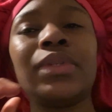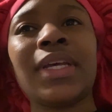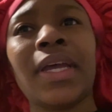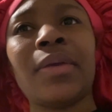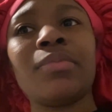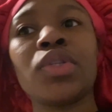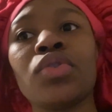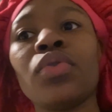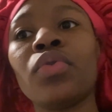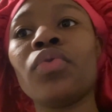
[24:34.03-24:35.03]
type
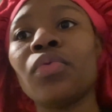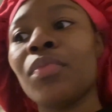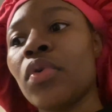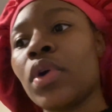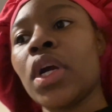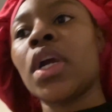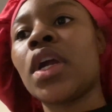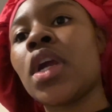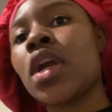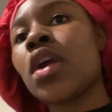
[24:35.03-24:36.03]
2 more,
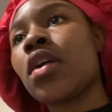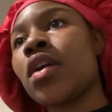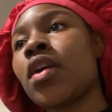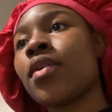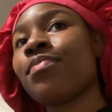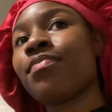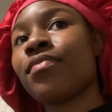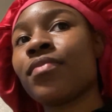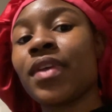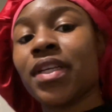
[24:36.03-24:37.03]

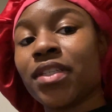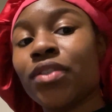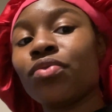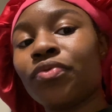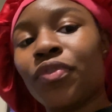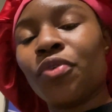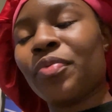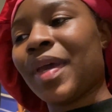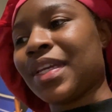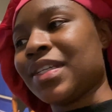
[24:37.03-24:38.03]
as in 2 full
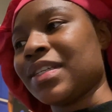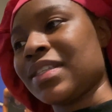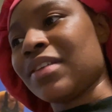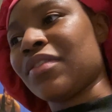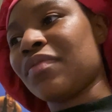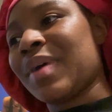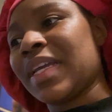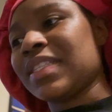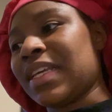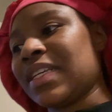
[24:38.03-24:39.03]
pages of my
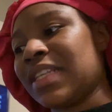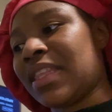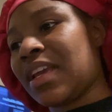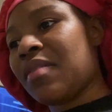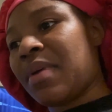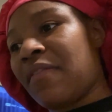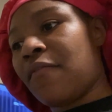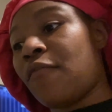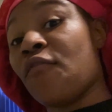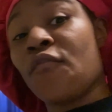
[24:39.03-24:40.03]
essay, because I think I'm at
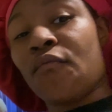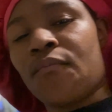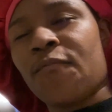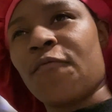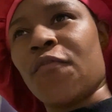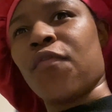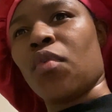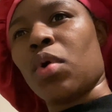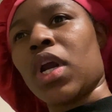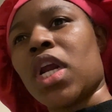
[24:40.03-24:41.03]

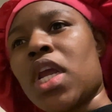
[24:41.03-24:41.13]
4.